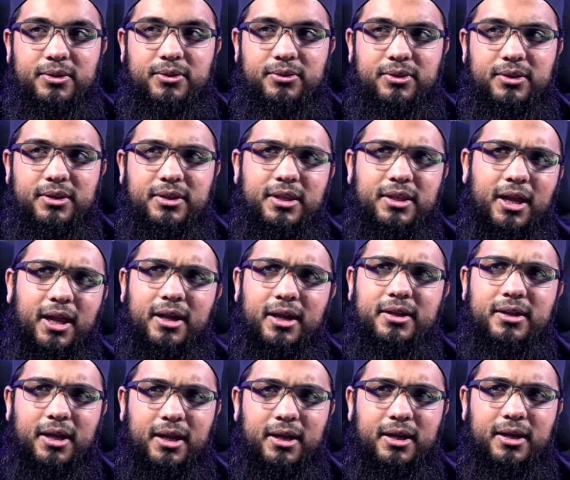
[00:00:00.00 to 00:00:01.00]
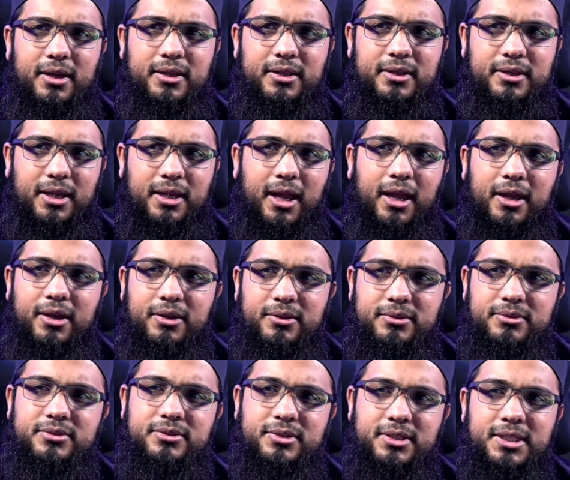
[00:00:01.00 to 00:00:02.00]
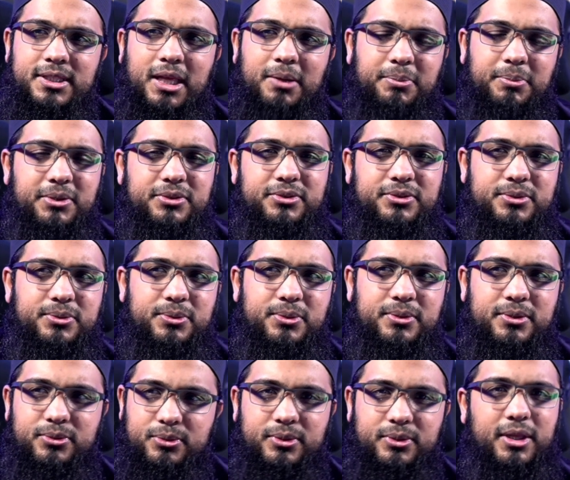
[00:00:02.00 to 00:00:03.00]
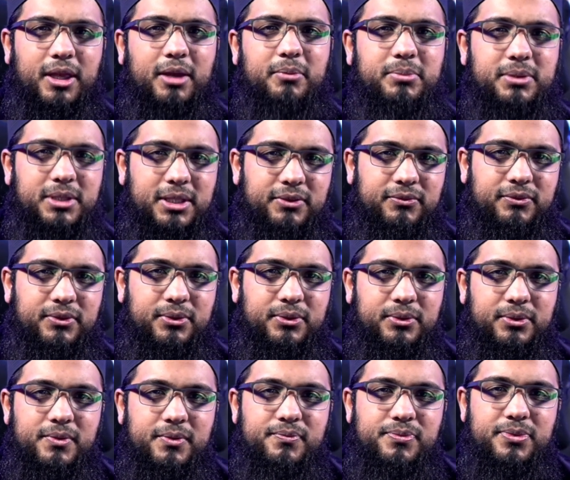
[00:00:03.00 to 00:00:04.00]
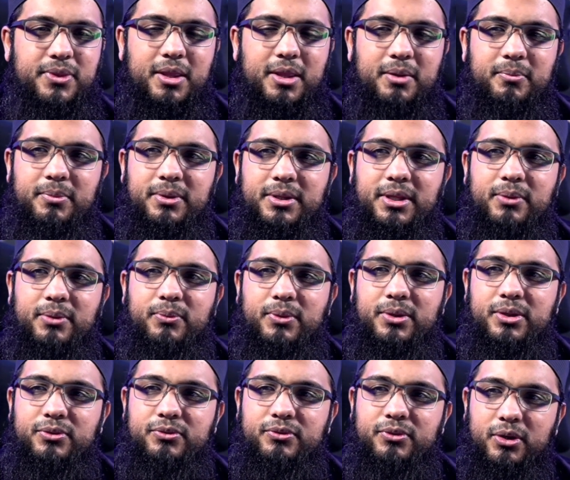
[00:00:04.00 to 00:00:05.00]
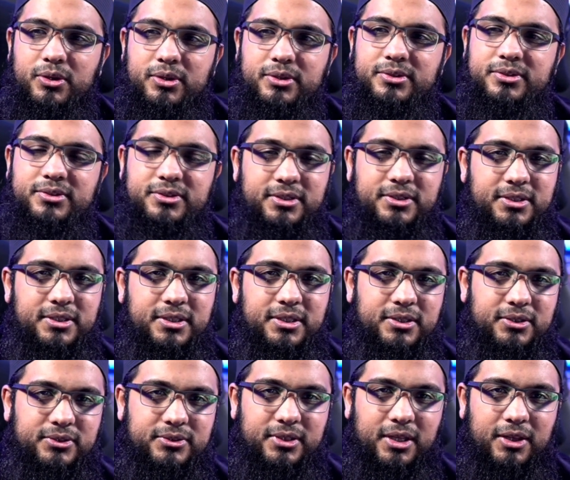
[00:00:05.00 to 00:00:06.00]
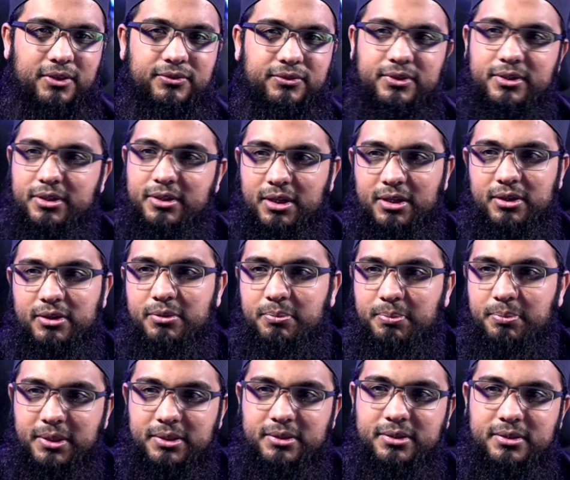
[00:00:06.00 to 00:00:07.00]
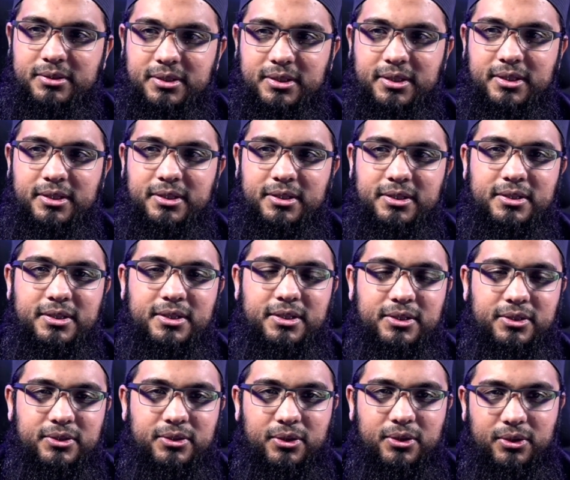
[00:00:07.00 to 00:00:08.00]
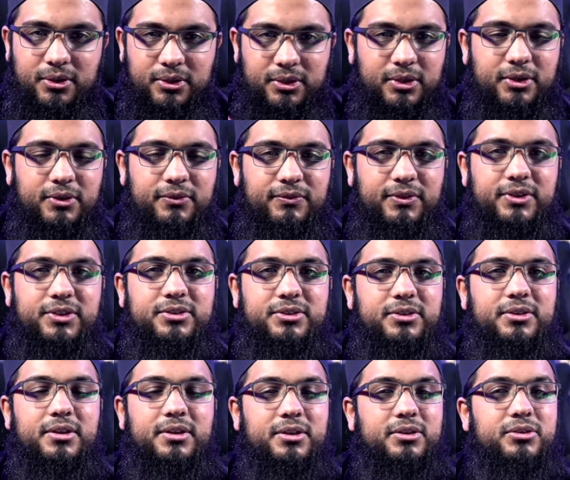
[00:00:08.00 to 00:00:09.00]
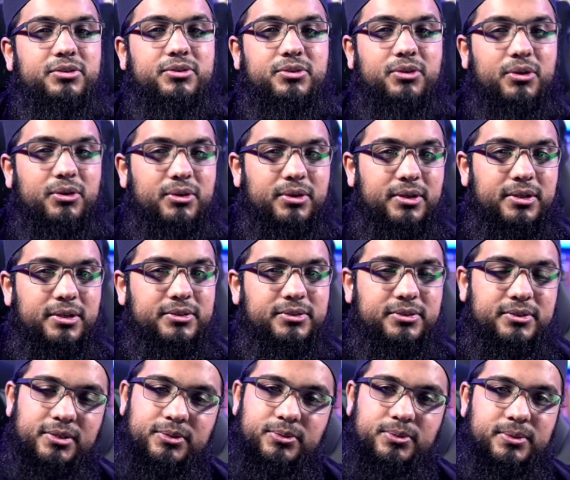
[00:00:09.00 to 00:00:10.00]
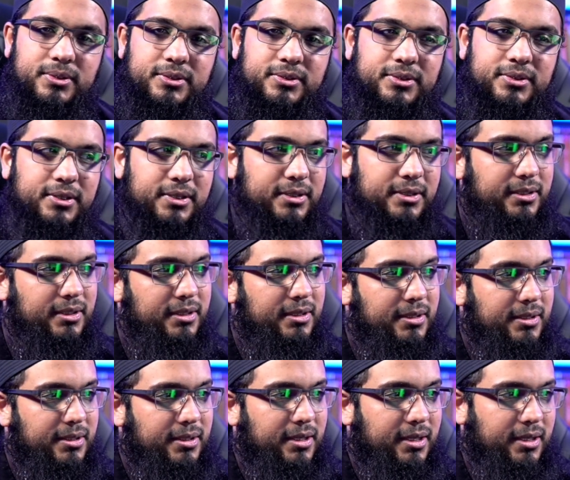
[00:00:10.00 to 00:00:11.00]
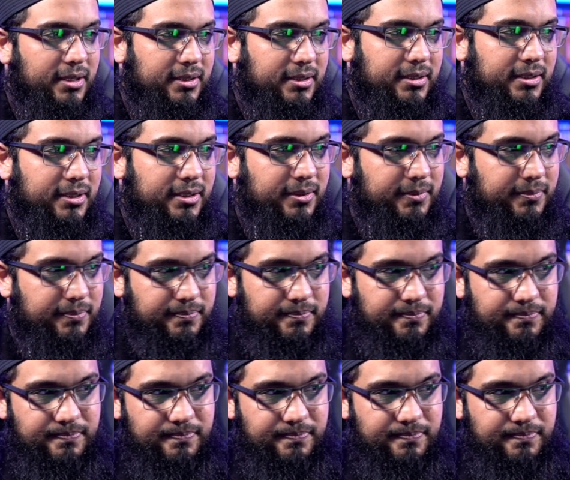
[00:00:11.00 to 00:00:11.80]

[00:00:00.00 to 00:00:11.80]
and you think yeah I, can, I, yeah I can see that person doing this okay I believe you but then when you've gone and seen it yourself and uh, repeatedly your your conviction is stronger so that's what they're saying and uh,